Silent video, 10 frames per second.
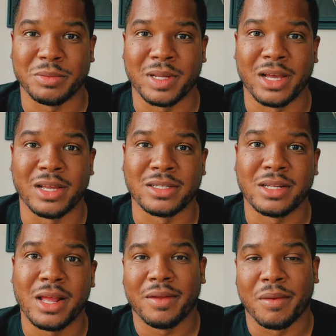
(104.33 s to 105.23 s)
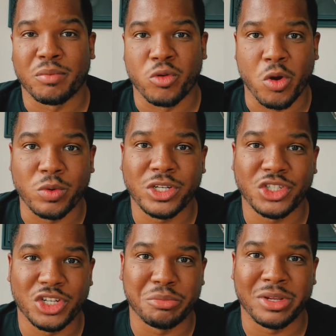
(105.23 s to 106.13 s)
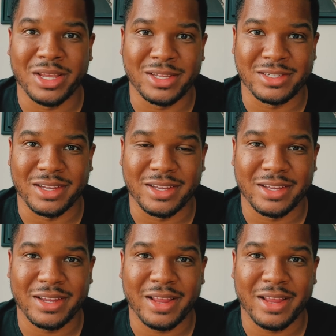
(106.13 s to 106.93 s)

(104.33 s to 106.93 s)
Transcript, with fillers: is because approaching should be easy.